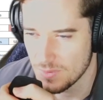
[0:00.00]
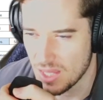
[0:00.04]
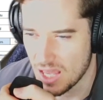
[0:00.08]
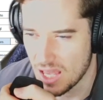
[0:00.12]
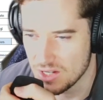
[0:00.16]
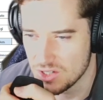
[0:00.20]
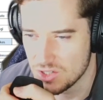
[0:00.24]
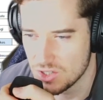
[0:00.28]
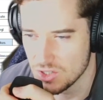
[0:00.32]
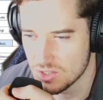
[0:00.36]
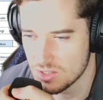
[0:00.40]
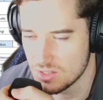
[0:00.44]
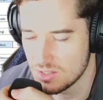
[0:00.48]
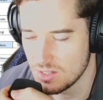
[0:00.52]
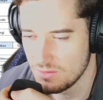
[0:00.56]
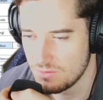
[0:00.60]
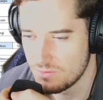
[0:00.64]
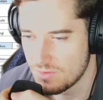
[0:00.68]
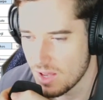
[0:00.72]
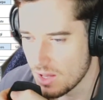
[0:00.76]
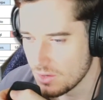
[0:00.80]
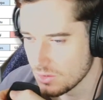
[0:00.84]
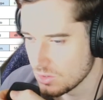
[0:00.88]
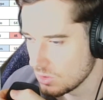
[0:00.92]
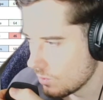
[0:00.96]
had just
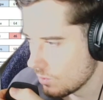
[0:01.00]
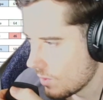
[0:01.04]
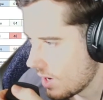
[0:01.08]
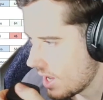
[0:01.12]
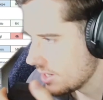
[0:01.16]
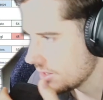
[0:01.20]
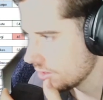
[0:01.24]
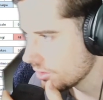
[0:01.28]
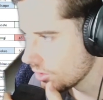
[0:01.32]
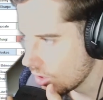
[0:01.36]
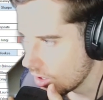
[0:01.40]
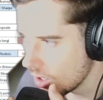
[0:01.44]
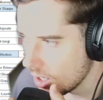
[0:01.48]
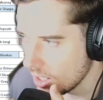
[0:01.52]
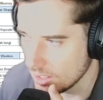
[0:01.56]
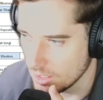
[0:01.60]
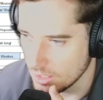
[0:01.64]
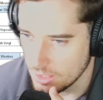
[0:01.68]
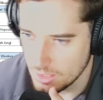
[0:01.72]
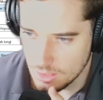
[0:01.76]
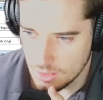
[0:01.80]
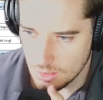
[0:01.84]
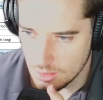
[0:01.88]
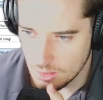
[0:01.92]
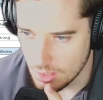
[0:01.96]
evaluated
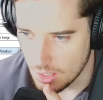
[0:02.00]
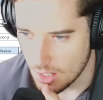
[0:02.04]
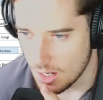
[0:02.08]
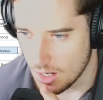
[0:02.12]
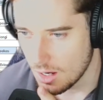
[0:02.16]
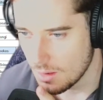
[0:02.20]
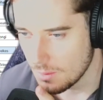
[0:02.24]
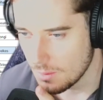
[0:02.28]
highly